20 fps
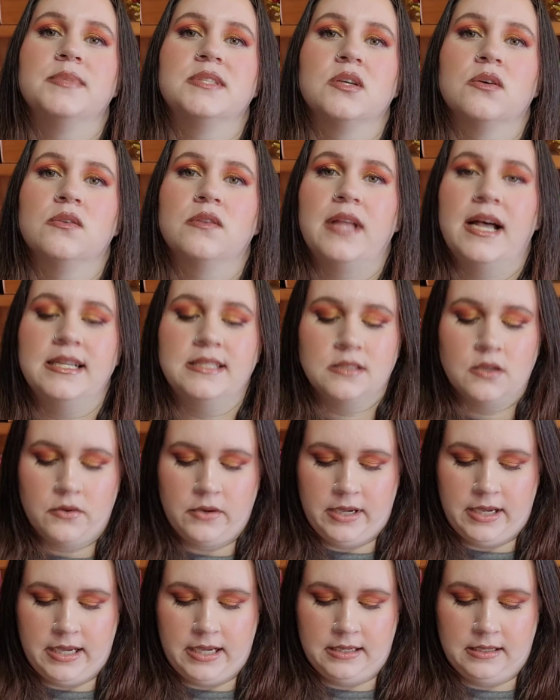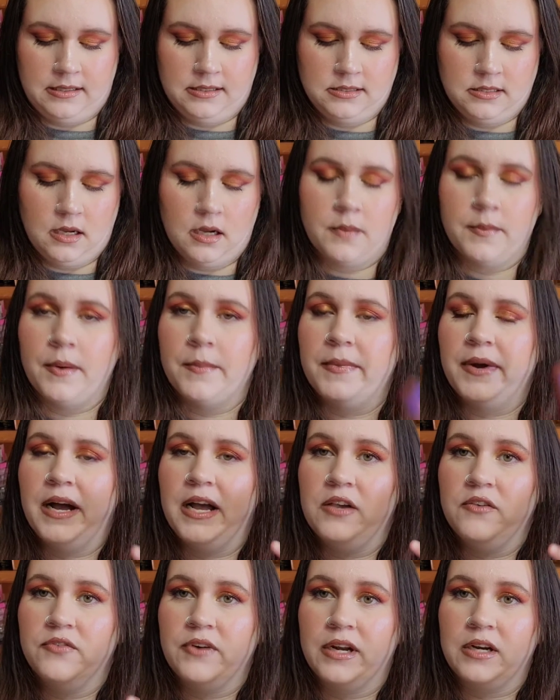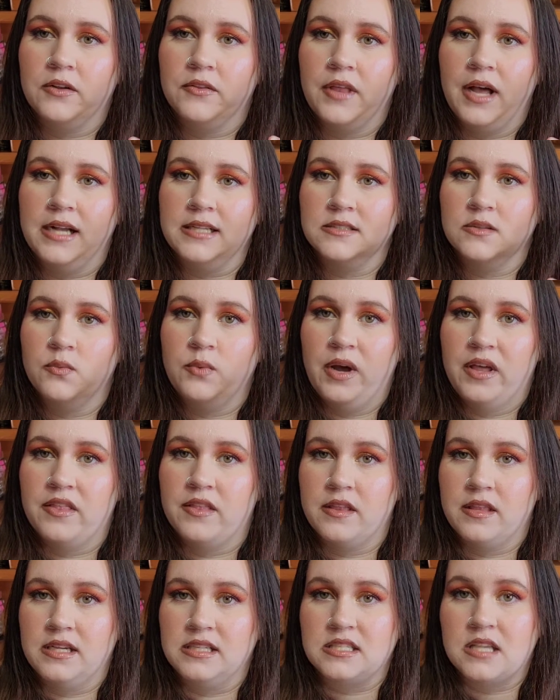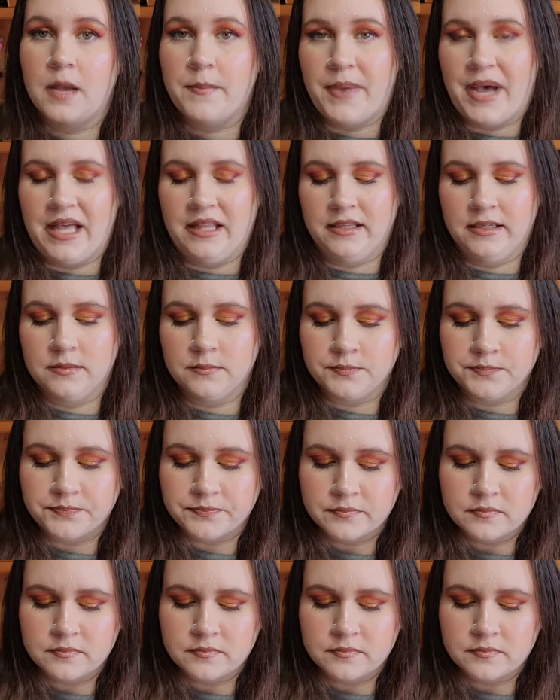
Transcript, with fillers: So let's go ahead and let's talk about my final thoughts with this palette.